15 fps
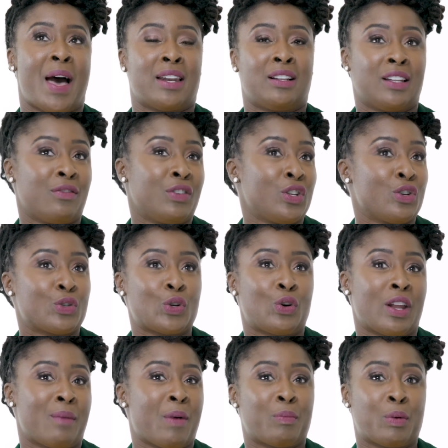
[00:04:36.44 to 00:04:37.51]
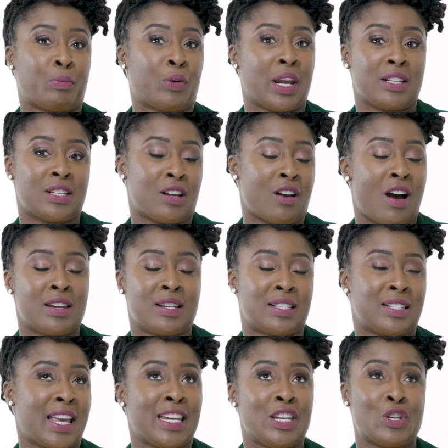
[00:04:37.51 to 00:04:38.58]
At 11 years old, I remember praying to God and
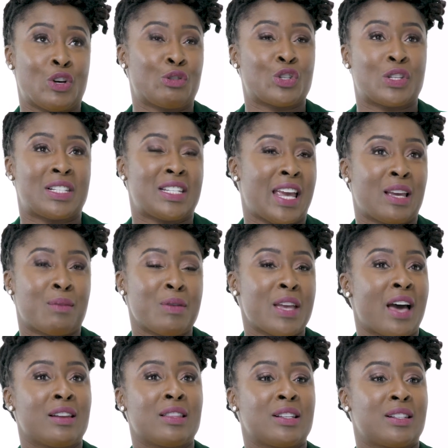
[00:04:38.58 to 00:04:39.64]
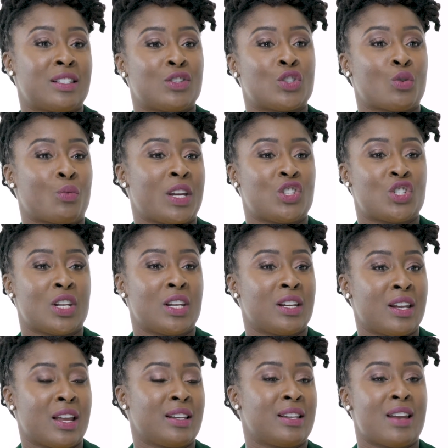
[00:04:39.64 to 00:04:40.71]
saying, you know, just take me out of this
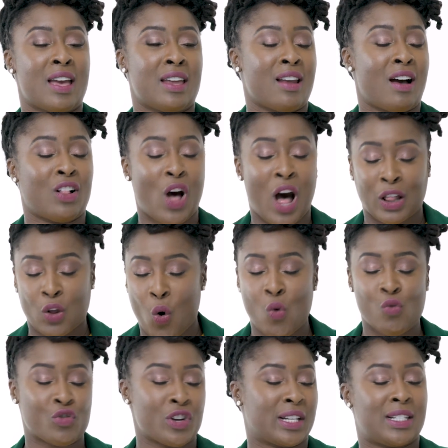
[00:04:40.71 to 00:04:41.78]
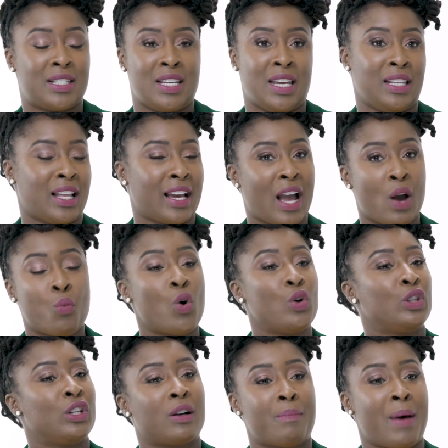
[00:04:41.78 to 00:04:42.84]
situation, and I'll over-exceed, like I
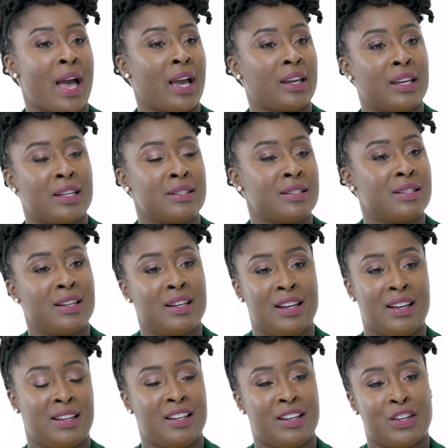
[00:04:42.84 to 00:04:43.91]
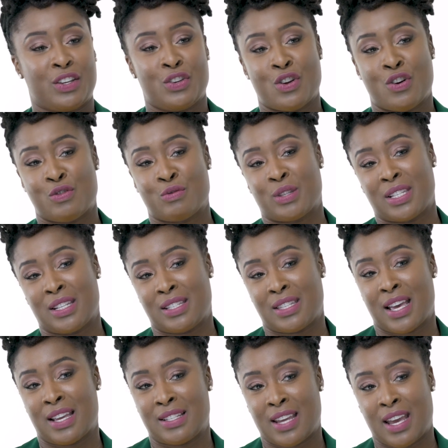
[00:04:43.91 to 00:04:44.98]
won't look back. And you know, since
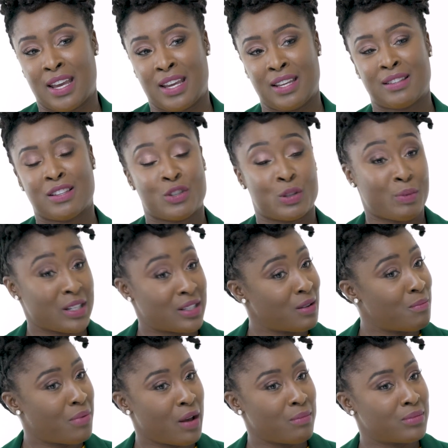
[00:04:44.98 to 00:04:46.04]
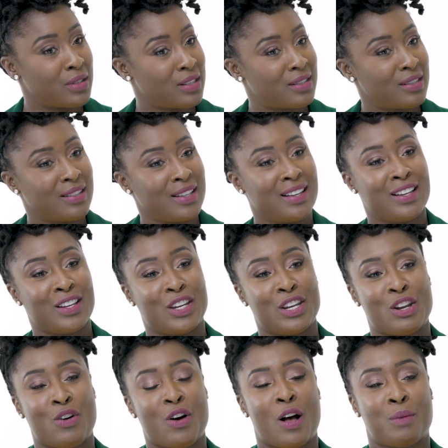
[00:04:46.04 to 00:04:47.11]
that day, there's been some bumps,
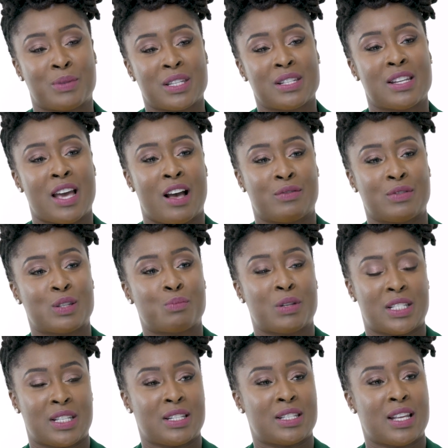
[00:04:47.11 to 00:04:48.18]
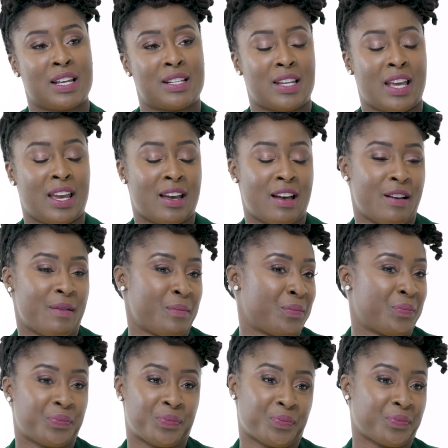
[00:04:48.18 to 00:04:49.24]
you know, ups and downs, but since that day,
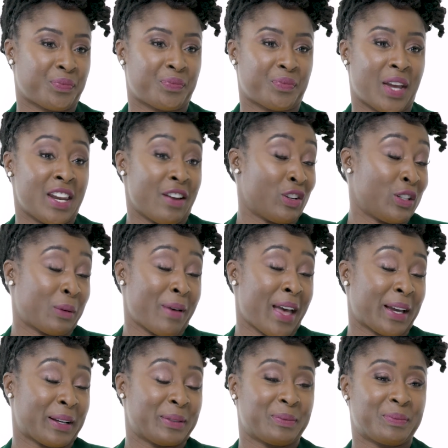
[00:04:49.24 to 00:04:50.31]
I never looked back.